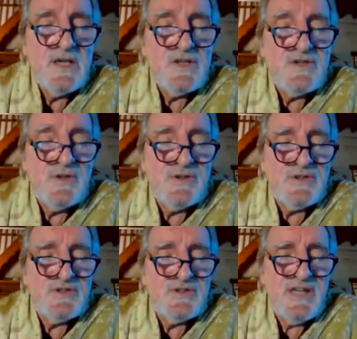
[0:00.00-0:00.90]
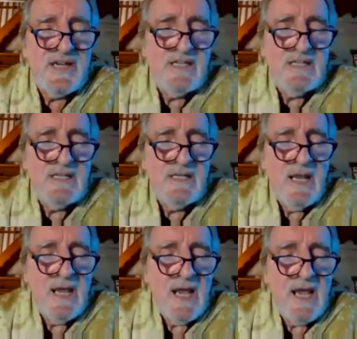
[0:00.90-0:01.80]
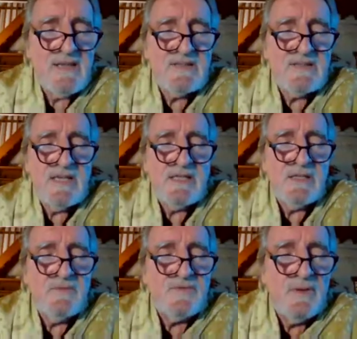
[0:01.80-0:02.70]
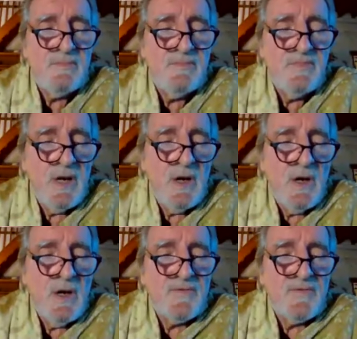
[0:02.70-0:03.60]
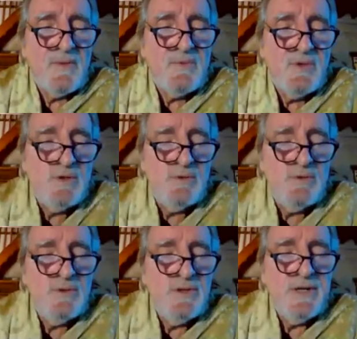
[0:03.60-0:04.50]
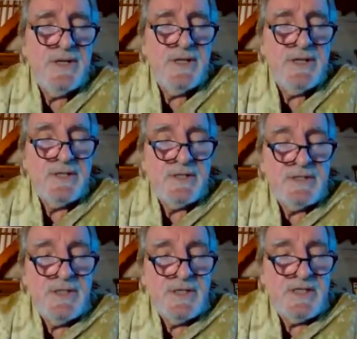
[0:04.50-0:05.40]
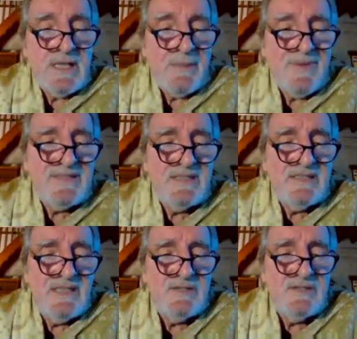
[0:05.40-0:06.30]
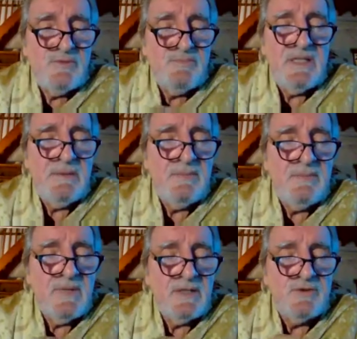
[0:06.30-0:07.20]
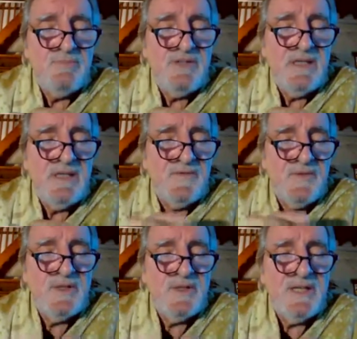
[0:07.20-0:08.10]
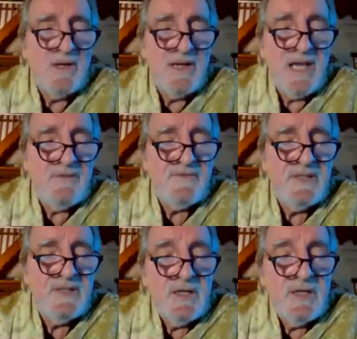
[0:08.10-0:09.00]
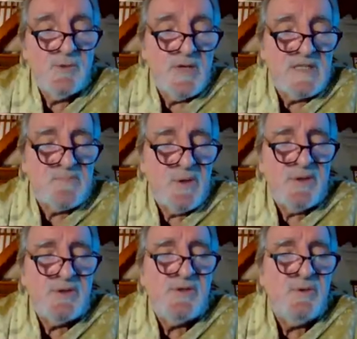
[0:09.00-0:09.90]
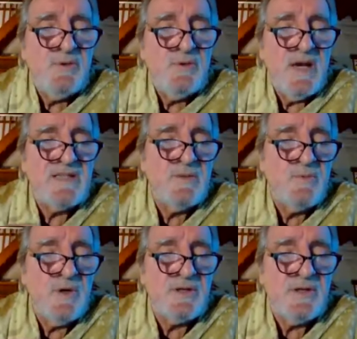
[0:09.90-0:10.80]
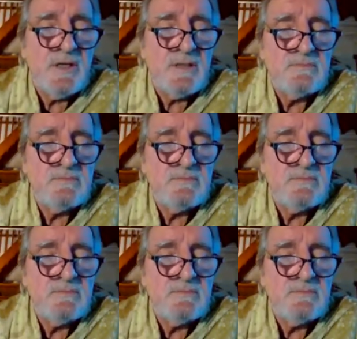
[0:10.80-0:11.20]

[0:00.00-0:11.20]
So society has taken from you the capacity to be fully alive, to exploit you as a worker,